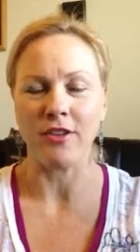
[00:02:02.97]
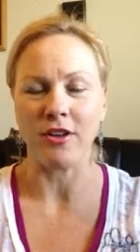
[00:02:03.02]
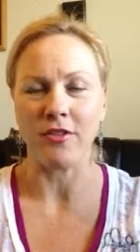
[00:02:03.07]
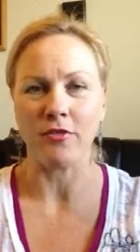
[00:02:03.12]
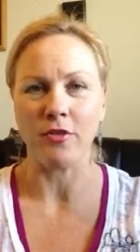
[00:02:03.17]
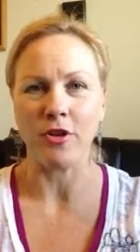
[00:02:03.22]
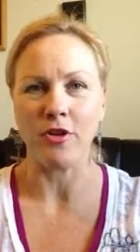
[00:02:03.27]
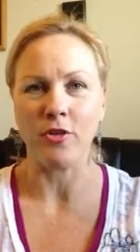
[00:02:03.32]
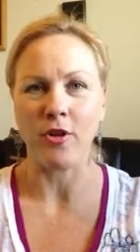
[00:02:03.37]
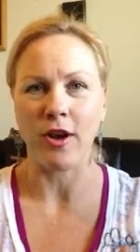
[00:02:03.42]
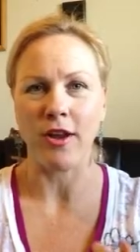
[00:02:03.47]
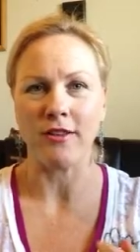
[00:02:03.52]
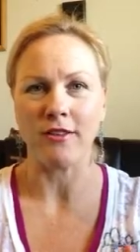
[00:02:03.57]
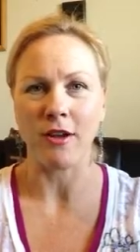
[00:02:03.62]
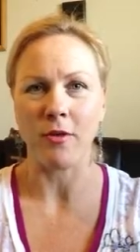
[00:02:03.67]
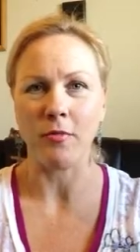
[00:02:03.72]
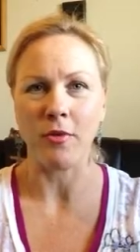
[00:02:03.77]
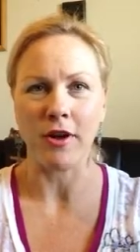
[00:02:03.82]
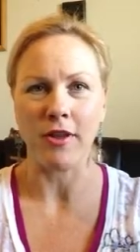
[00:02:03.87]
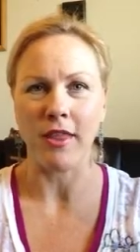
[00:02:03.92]
And if we try and
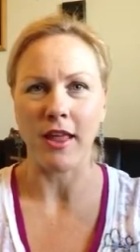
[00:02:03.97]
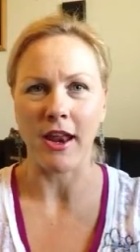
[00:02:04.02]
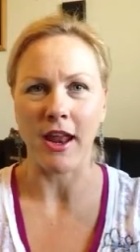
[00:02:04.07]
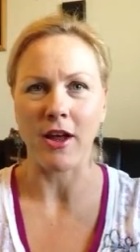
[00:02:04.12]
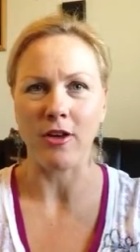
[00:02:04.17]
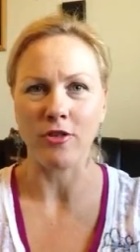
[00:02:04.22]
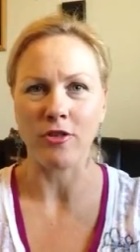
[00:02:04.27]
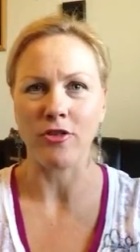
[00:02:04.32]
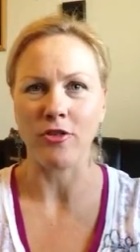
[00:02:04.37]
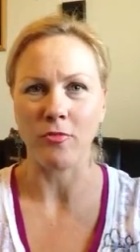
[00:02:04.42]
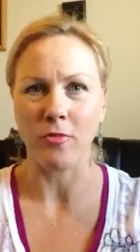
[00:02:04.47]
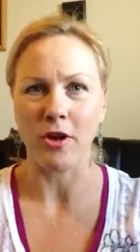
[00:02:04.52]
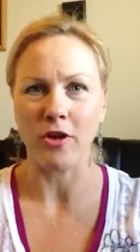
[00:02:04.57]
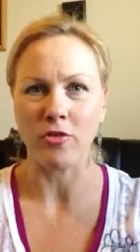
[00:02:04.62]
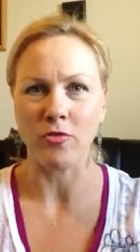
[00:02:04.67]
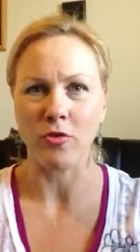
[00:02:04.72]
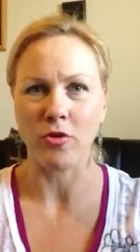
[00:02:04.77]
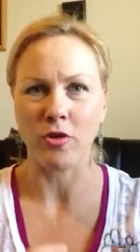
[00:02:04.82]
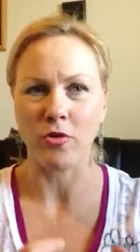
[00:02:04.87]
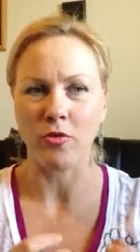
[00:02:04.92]
separate that out too
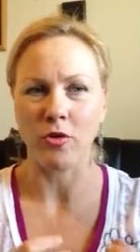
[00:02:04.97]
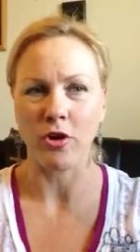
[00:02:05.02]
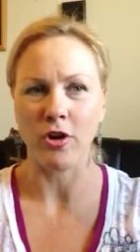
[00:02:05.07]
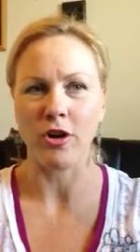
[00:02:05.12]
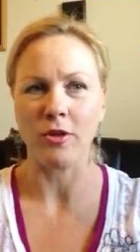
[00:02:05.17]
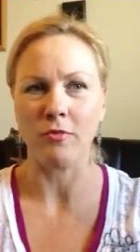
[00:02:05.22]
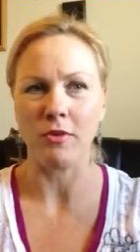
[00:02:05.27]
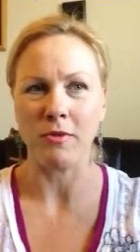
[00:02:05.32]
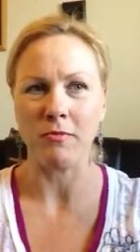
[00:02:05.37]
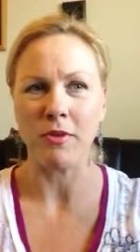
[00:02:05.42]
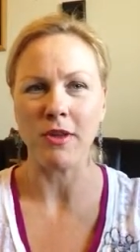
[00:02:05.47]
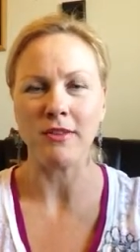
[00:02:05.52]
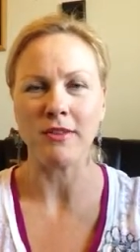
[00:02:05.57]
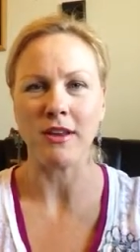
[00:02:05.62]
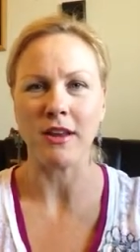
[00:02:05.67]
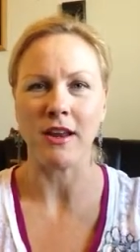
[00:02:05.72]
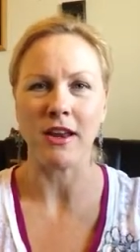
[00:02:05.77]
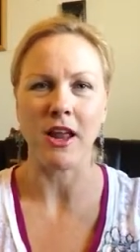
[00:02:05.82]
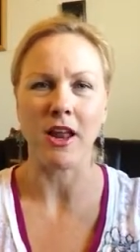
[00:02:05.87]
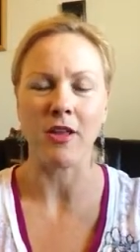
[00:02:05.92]
much, we're going to be
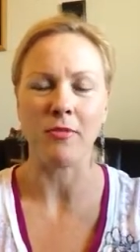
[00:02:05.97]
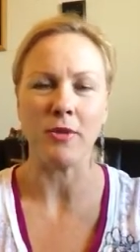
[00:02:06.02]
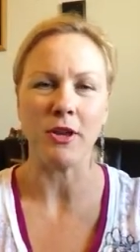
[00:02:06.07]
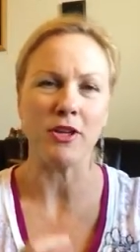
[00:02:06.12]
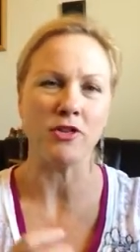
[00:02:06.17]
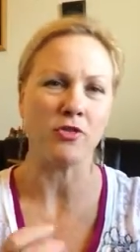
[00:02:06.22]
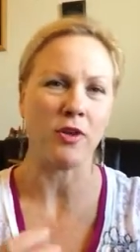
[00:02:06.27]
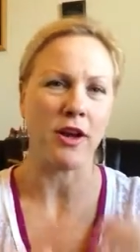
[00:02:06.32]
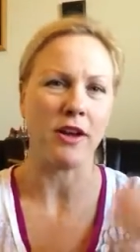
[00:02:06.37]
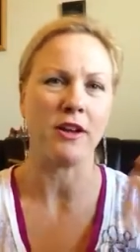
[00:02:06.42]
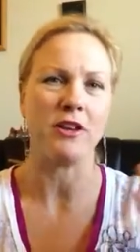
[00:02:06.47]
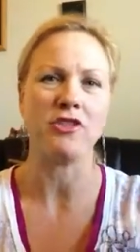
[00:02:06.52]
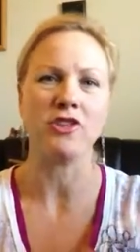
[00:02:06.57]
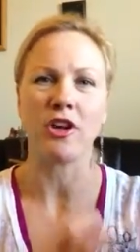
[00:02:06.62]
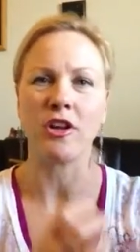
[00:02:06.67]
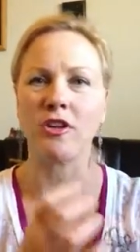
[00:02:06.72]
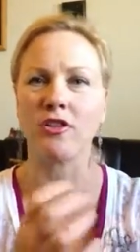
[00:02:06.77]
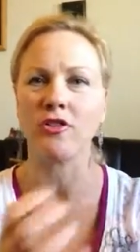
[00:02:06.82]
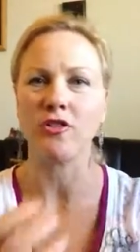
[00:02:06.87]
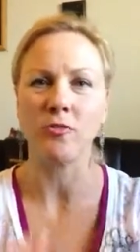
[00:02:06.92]
missing an element and try to
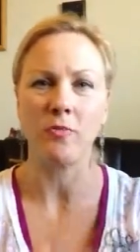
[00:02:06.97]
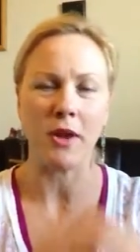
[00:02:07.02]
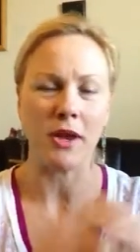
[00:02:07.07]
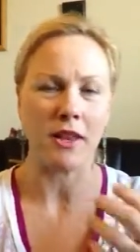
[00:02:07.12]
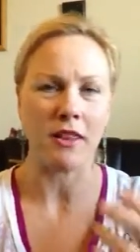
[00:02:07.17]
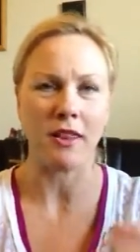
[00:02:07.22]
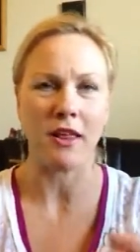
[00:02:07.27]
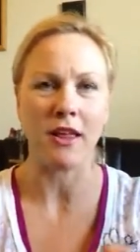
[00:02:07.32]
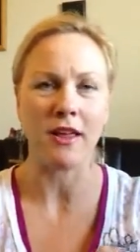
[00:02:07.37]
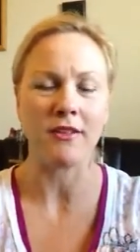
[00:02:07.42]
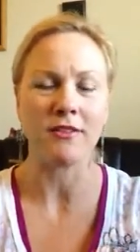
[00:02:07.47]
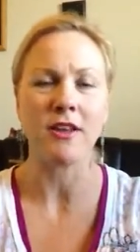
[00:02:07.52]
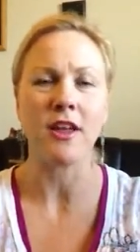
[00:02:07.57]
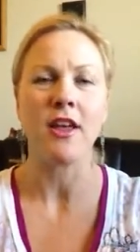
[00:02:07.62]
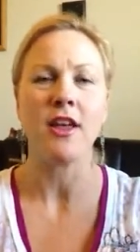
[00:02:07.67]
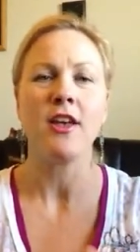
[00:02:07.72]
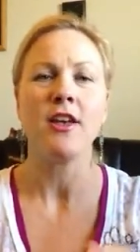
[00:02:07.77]
juggle too many things.